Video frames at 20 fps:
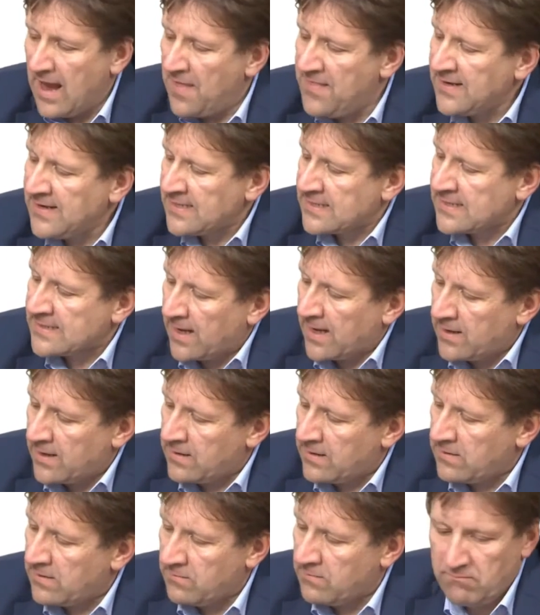And this is
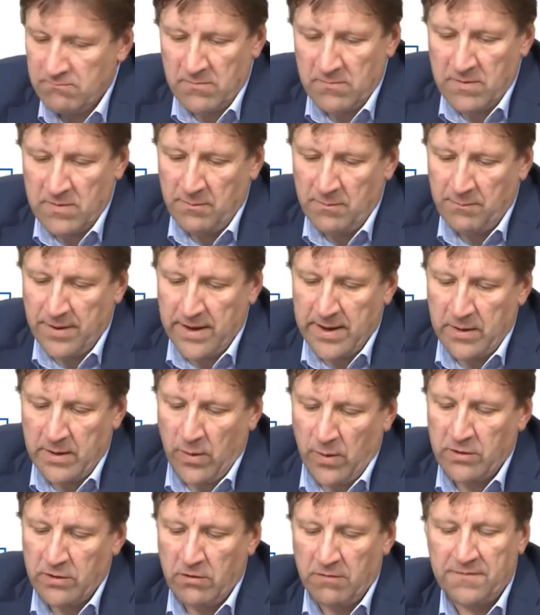done by
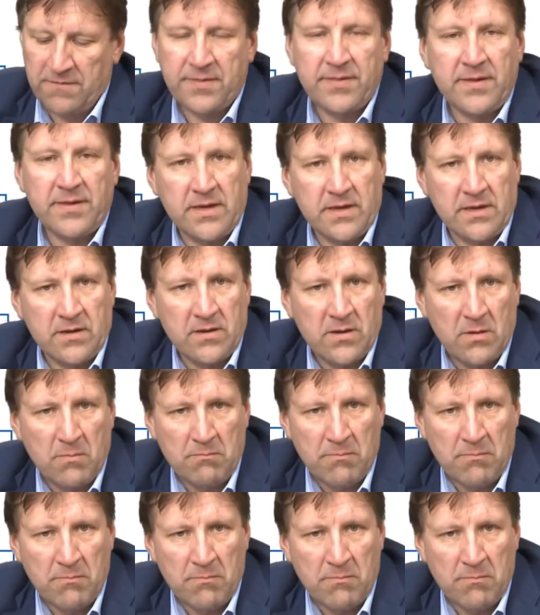one of the